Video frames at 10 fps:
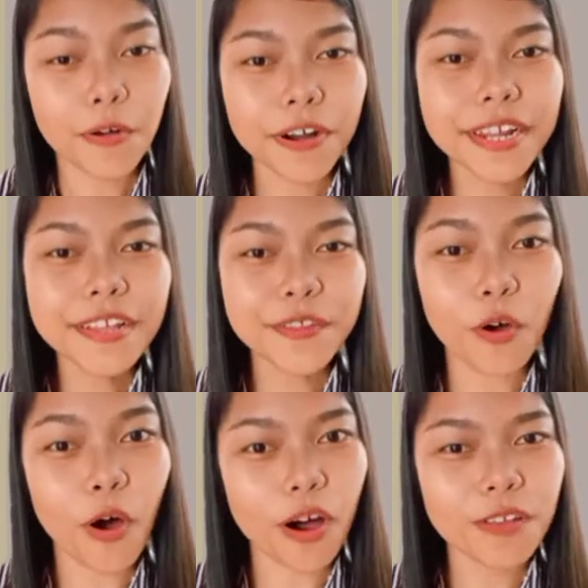
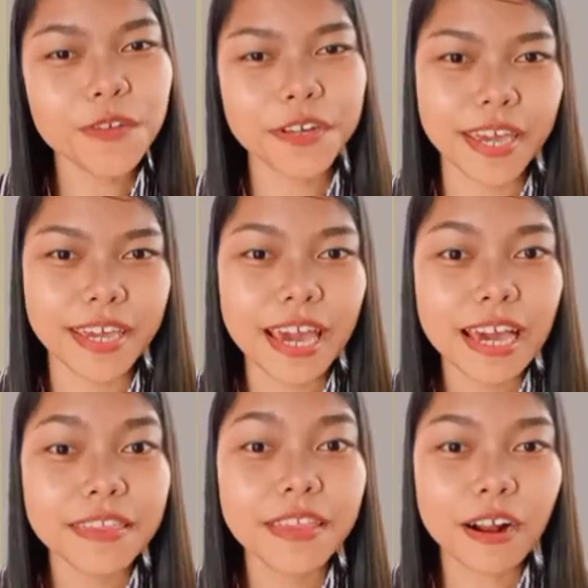According to Audrey
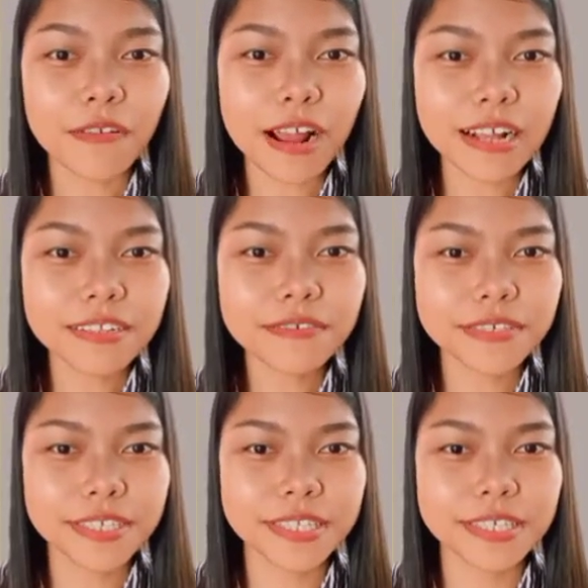Gray, the
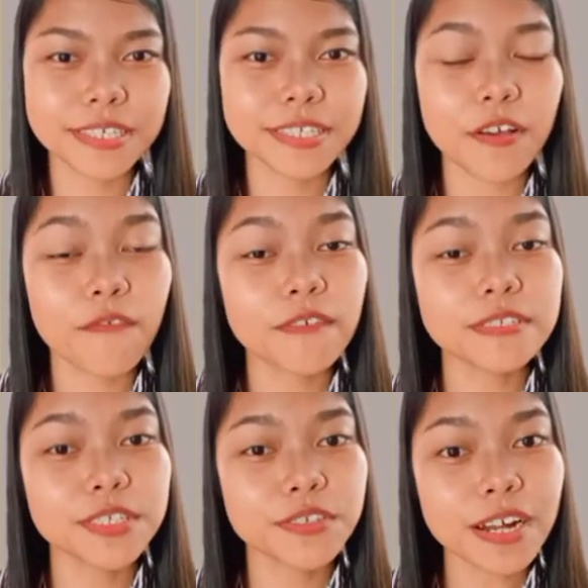characteristics of
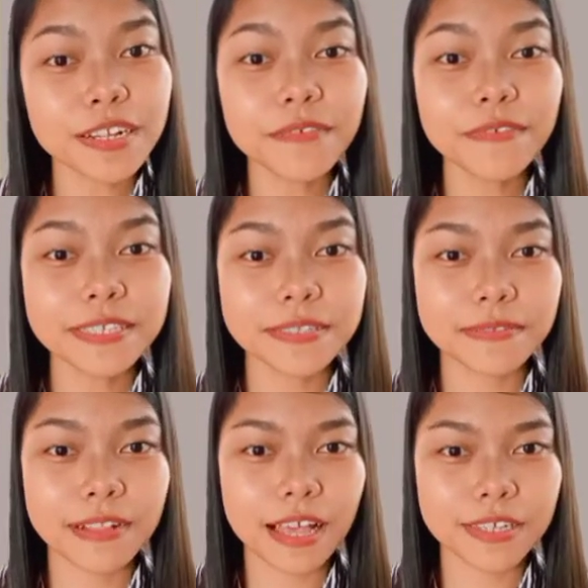constructivist
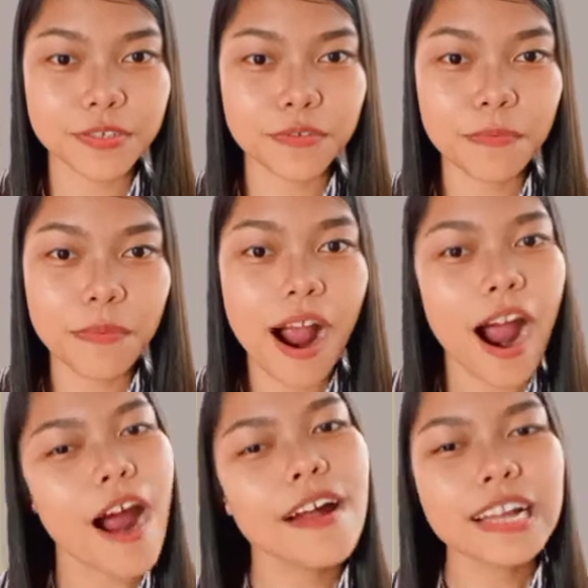classroom
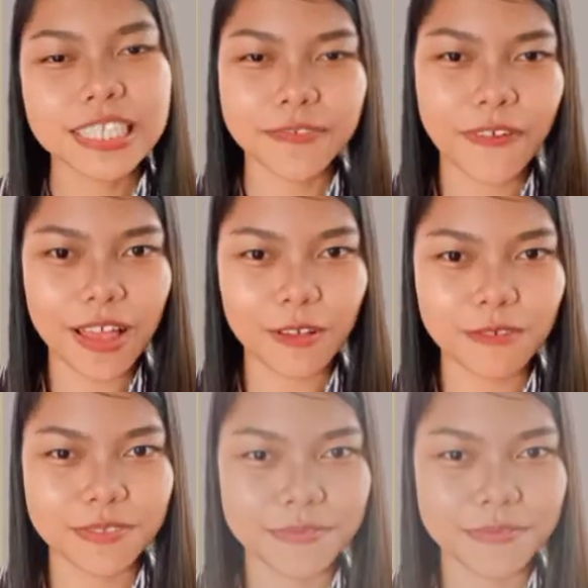are as follows.